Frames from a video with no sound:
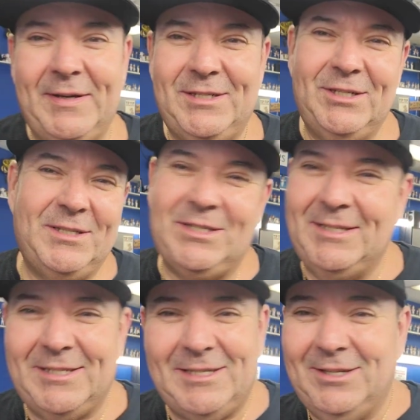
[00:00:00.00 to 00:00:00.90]
And she just,
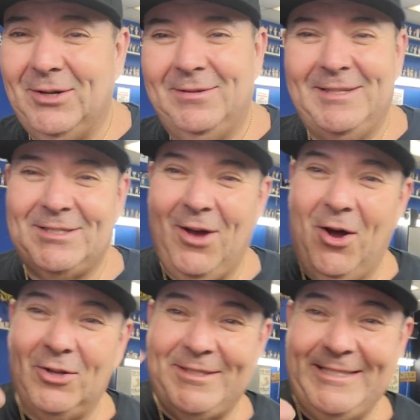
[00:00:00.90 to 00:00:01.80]
just, you know, it's
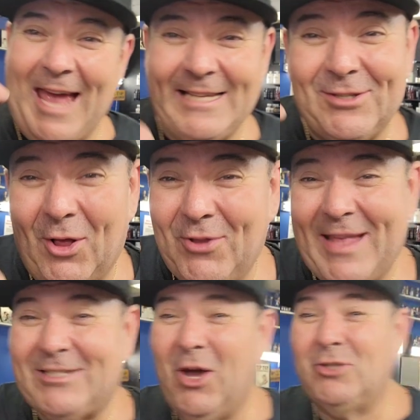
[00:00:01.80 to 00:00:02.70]
all, I told her,
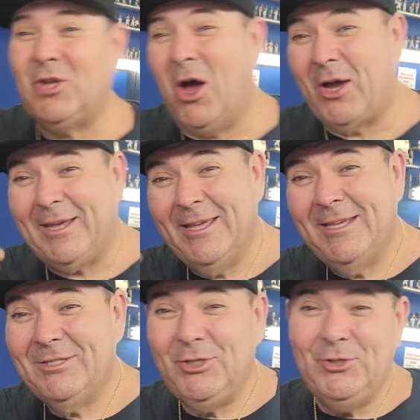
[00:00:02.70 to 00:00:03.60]
that's all talk.
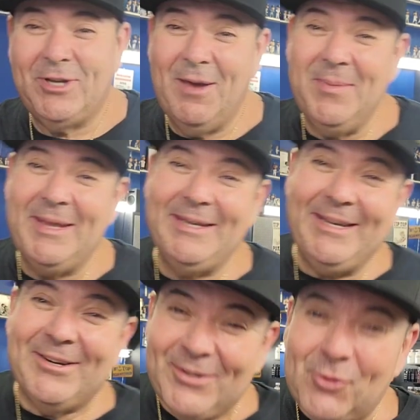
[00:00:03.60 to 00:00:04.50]
So you come in and
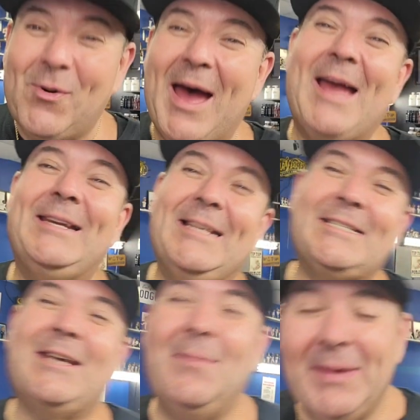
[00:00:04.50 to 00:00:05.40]
here and grind.
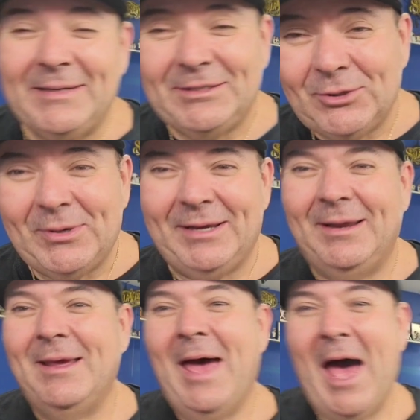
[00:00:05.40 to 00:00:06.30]
Let's come in, do it.
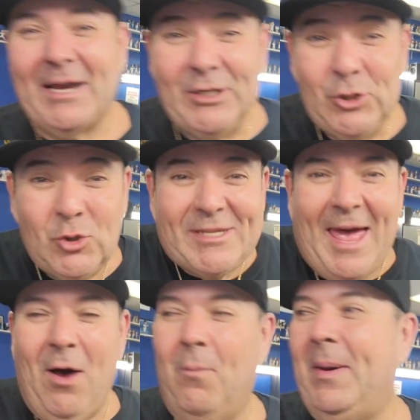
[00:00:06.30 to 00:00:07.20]
I could use
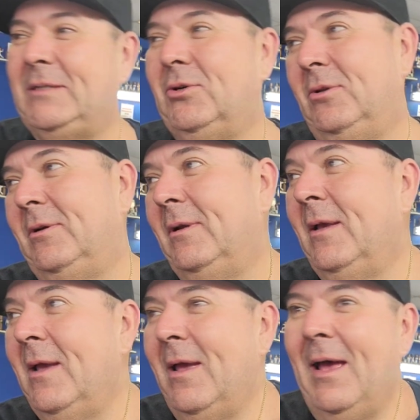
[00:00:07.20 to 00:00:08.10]
the help. I told
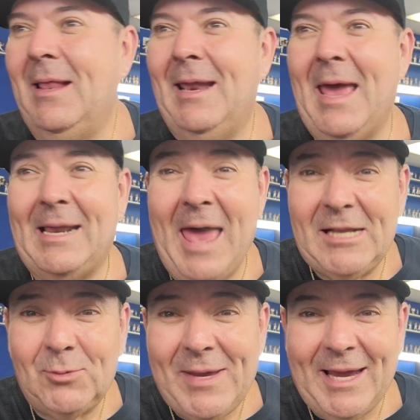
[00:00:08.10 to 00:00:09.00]
her. like
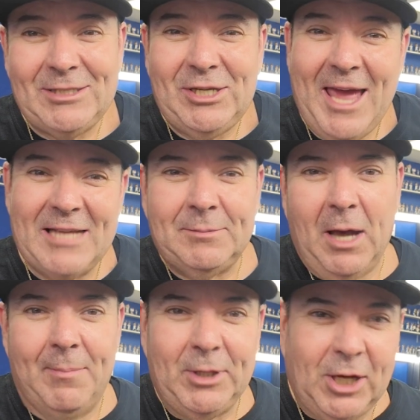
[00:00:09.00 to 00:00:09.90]
last week, uh, she asked me
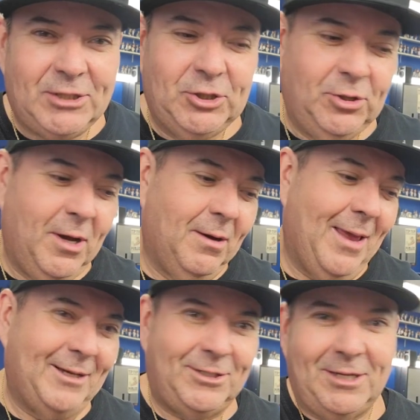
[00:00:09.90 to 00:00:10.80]
how many cuts you do. I go
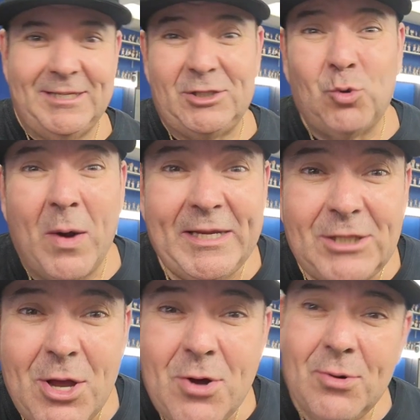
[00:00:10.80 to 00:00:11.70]
like, shit, did
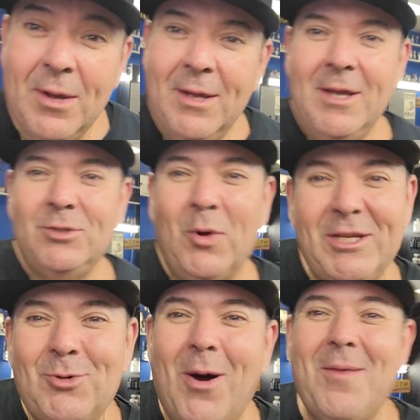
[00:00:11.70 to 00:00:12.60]
22,
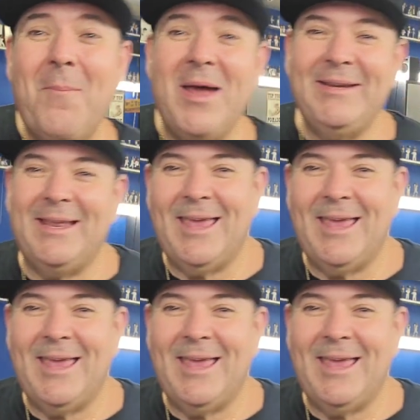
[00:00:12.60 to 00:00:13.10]
22 on a Monday.